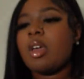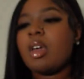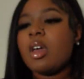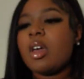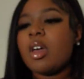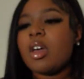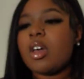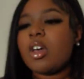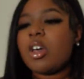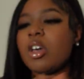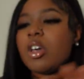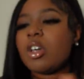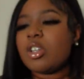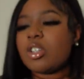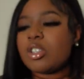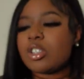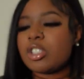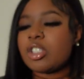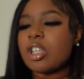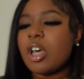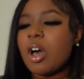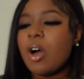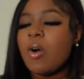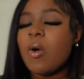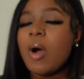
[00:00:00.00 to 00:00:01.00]
live in there.
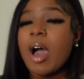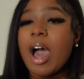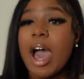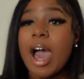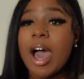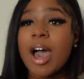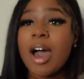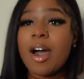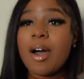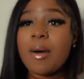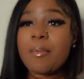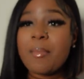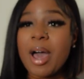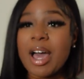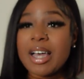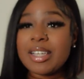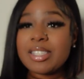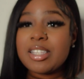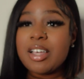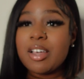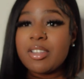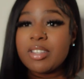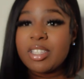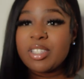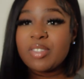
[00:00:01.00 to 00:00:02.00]
So um, I
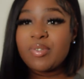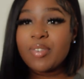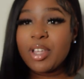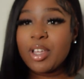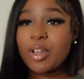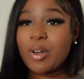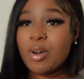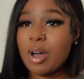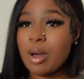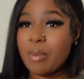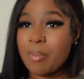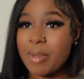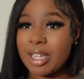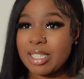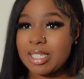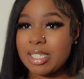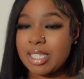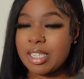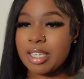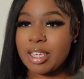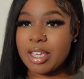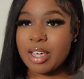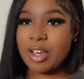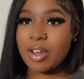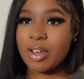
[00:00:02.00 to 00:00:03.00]
saw this video on my
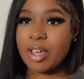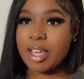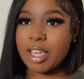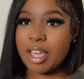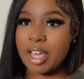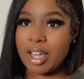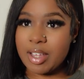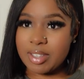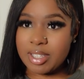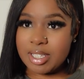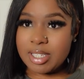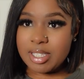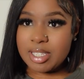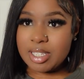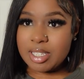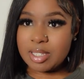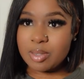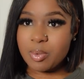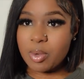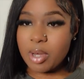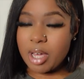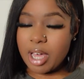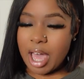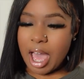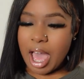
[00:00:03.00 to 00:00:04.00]
TL, and y'all, this
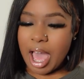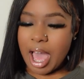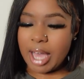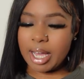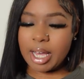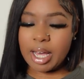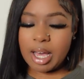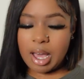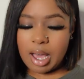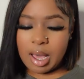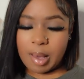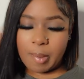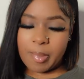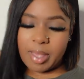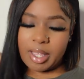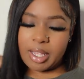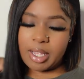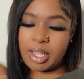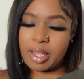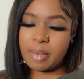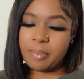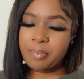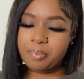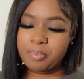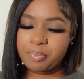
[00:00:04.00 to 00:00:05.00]
is what I
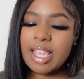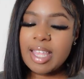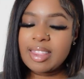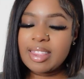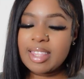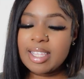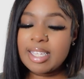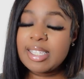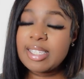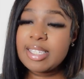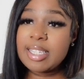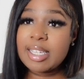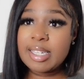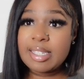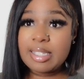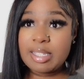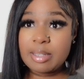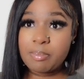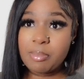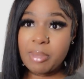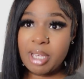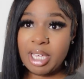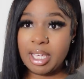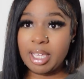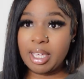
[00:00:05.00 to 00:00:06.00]
commented. That this is
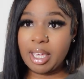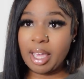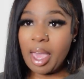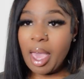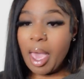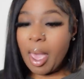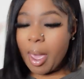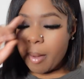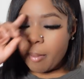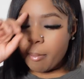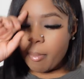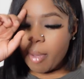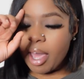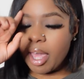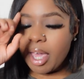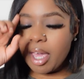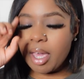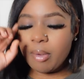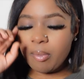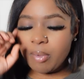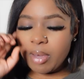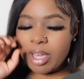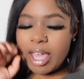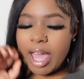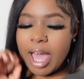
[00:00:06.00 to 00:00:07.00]
me, but
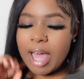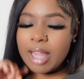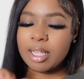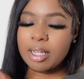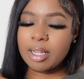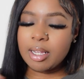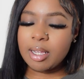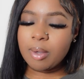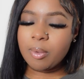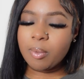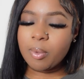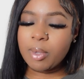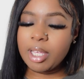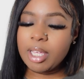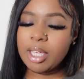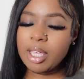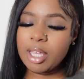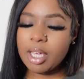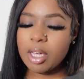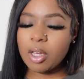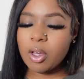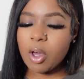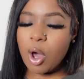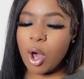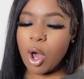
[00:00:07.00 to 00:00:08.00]
in reality, we
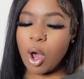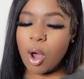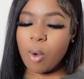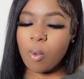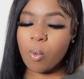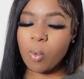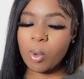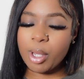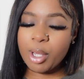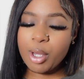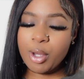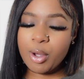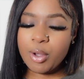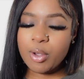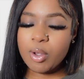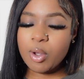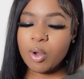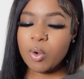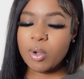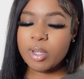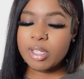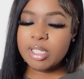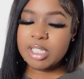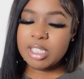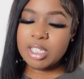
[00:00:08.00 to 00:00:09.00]
get called weird
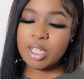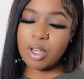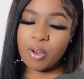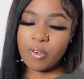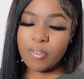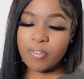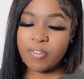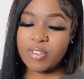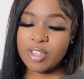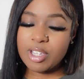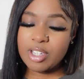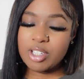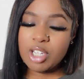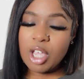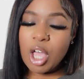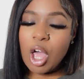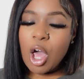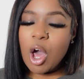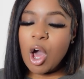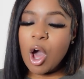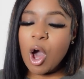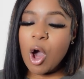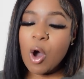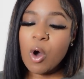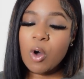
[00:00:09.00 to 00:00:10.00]
or selfish.
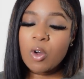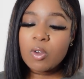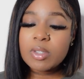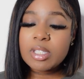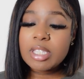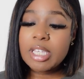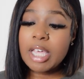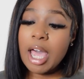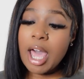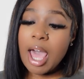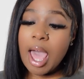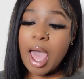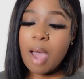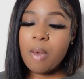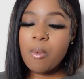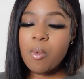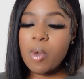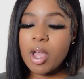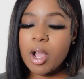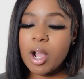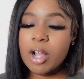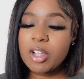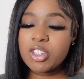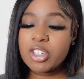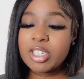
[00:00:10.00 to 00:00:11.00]
Whole time
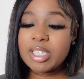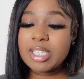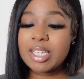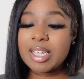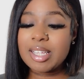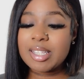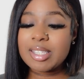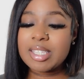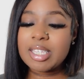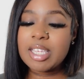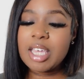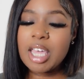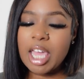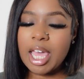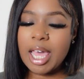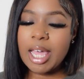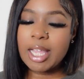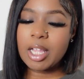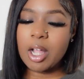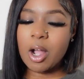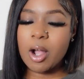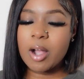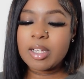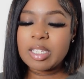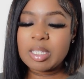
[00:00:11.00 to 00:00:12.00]
we are just content
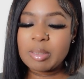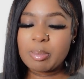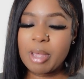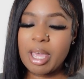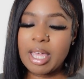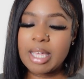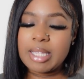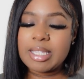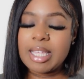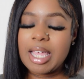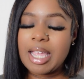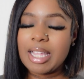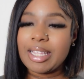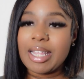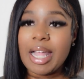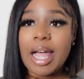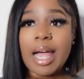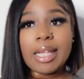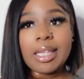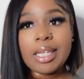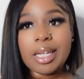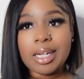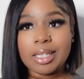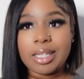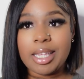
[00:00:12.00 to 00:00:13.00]
in our space and
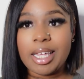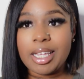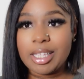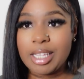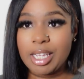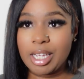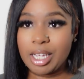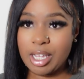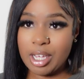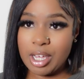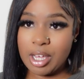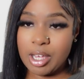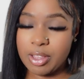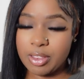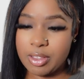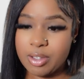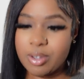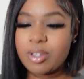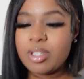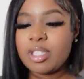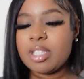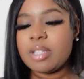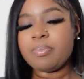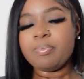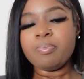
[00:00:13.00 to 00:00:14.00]
not neglecting
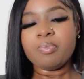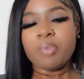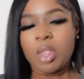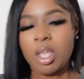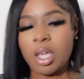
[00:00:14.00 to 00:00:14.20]
others.